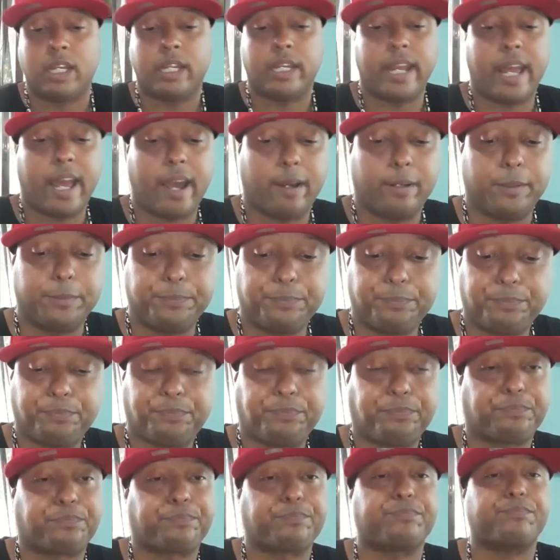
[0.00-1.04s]
Now,
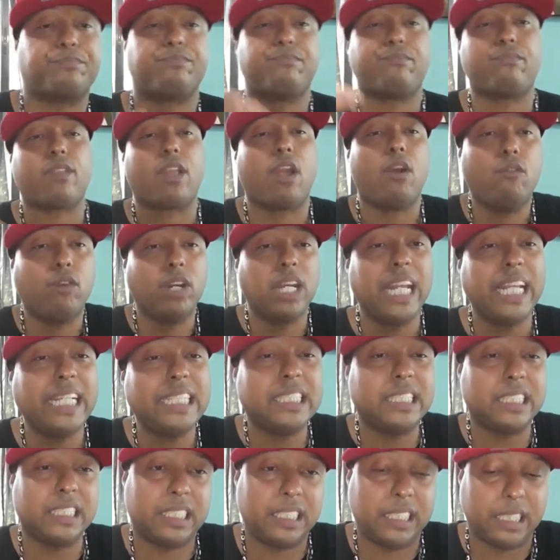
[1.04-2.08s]

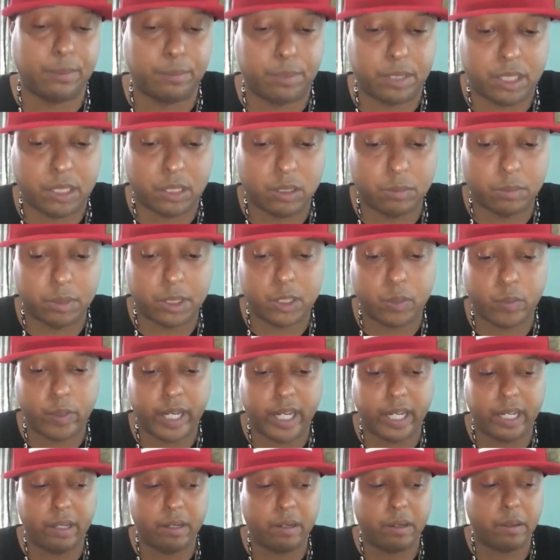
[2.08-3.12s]
relationships
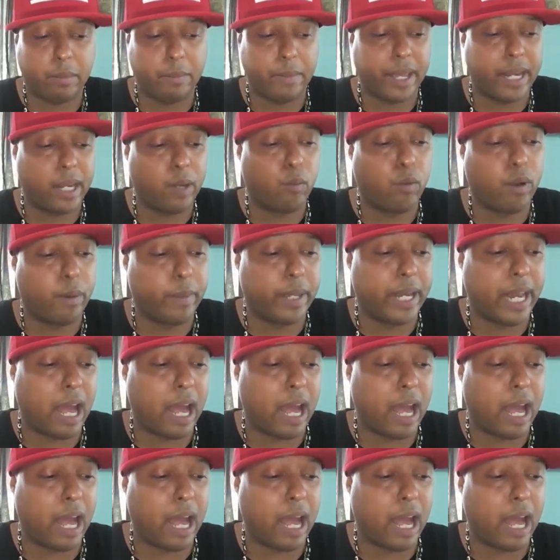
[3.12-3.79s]
between men and women.